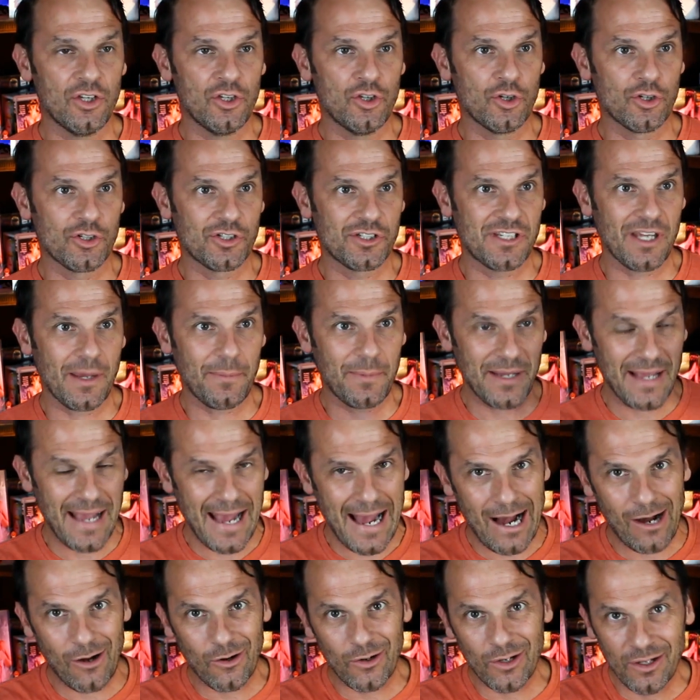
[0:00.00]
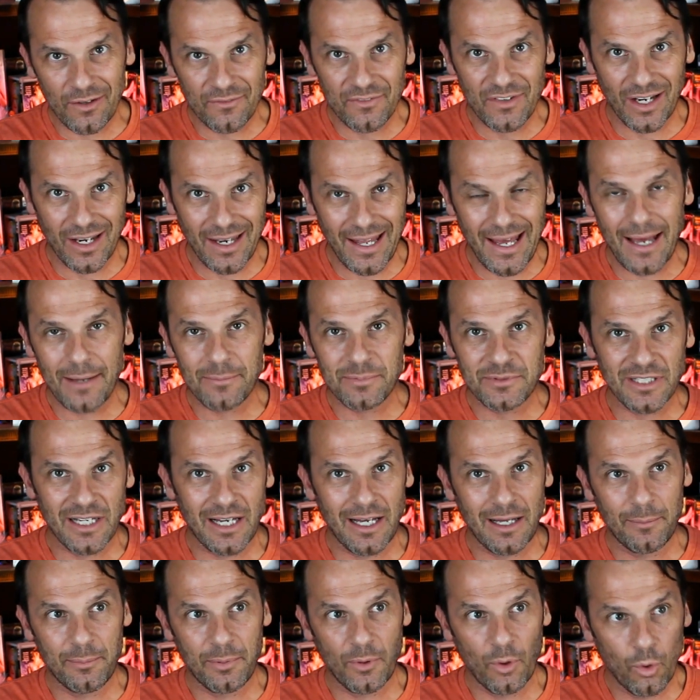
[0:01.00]
you're stepping out of the
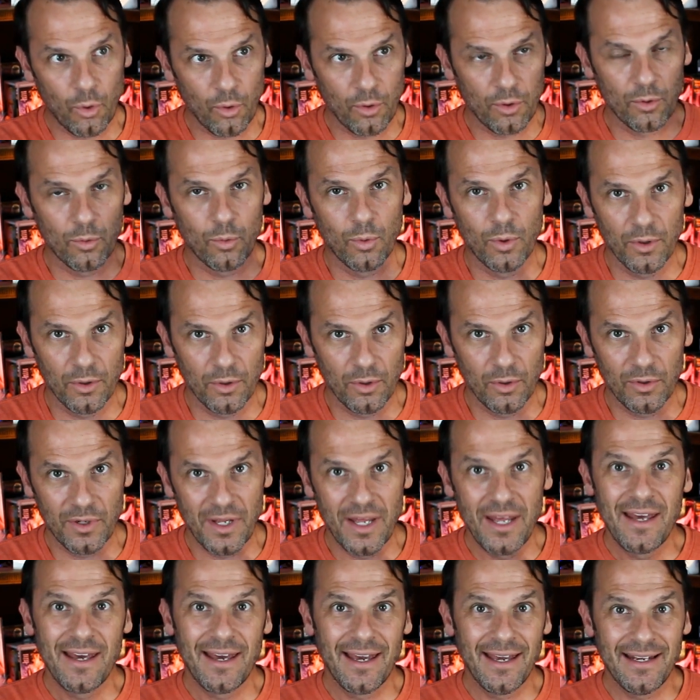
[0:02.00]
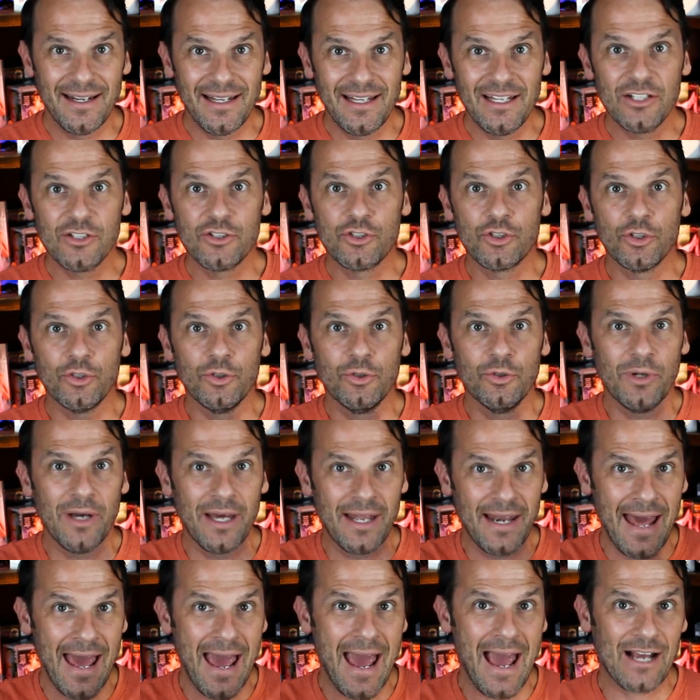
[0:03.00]
laptop horror world and into
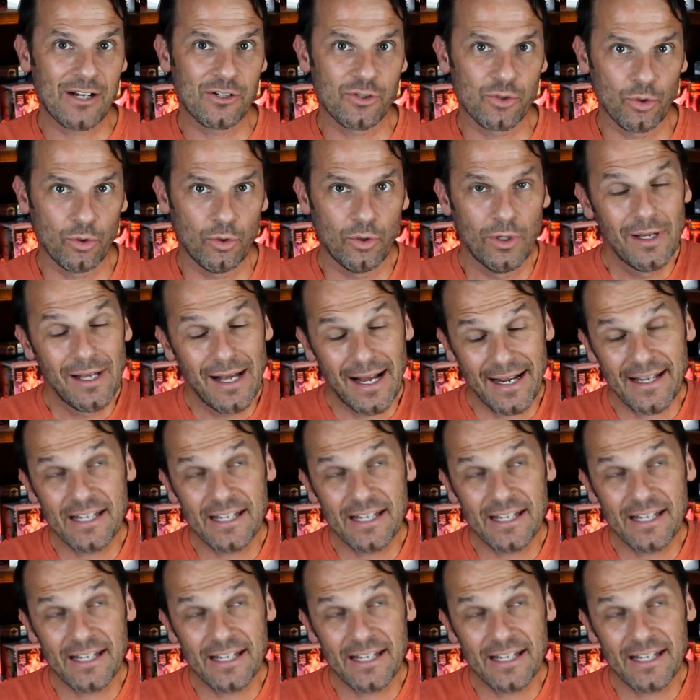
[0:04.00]
an actual,